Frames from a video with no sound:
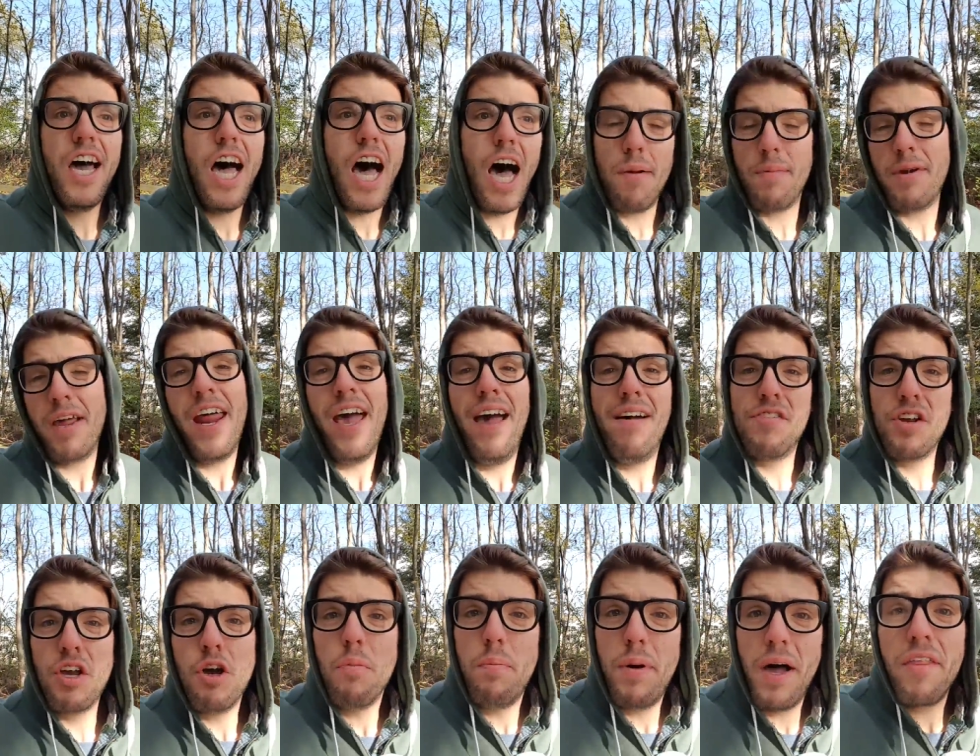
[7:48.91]
I'm gonna have to
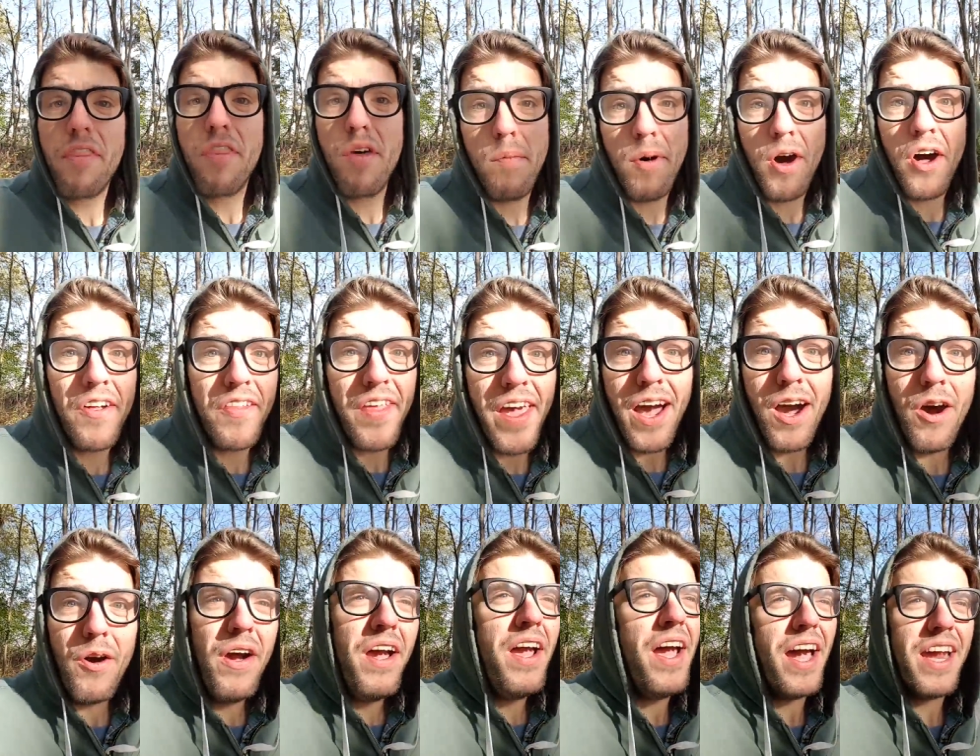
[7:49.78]
go pet them all
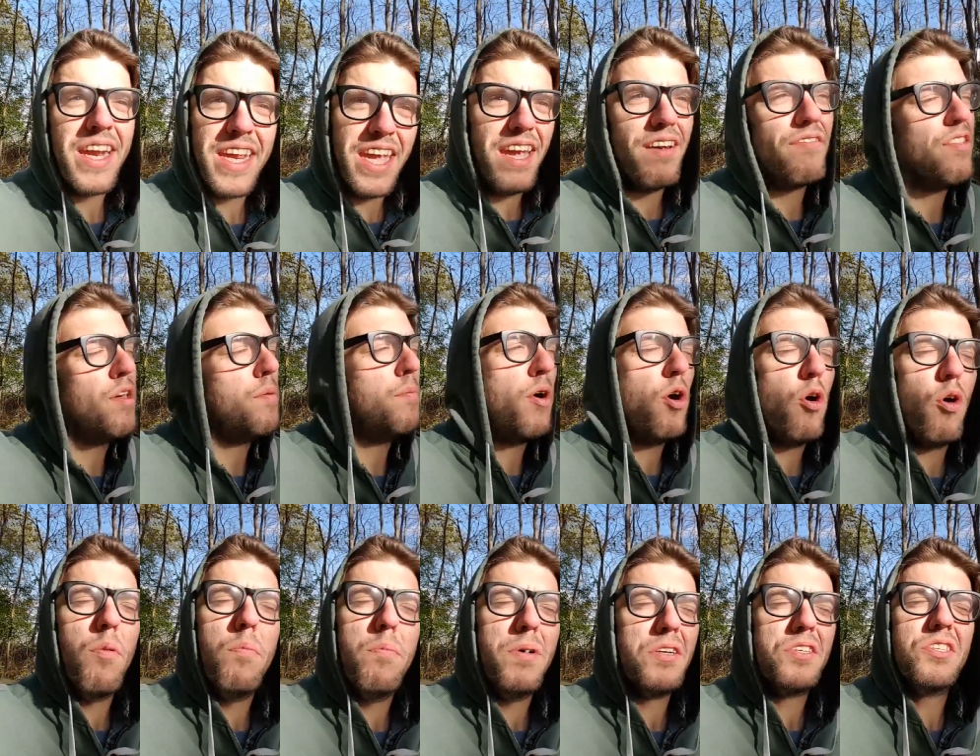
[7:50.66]
now and give them a
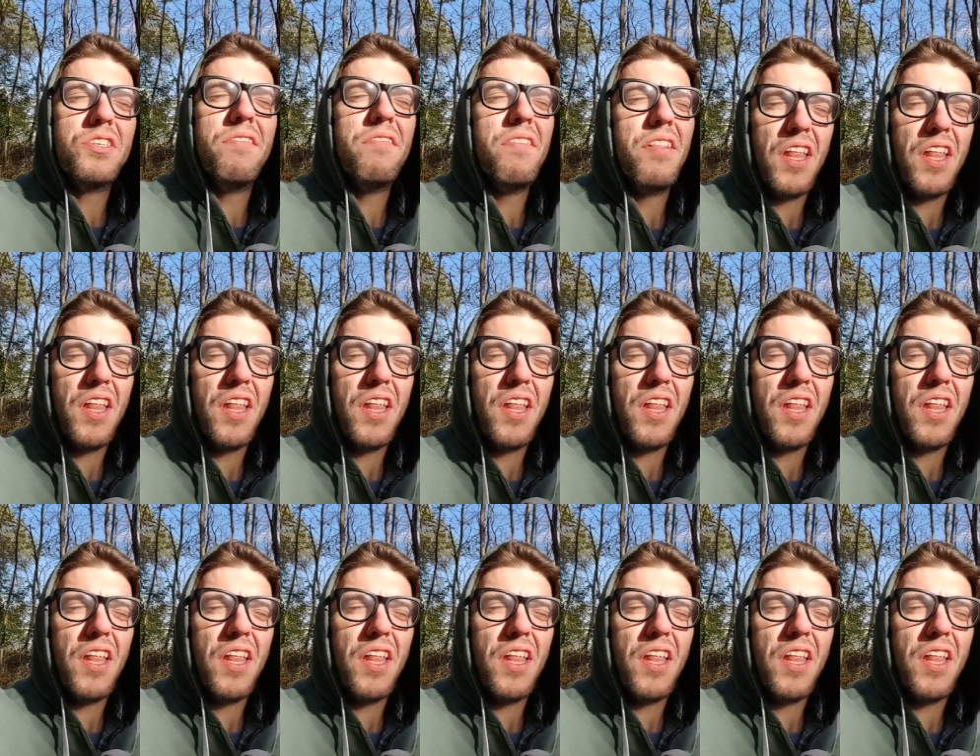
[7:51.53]
whole bunch of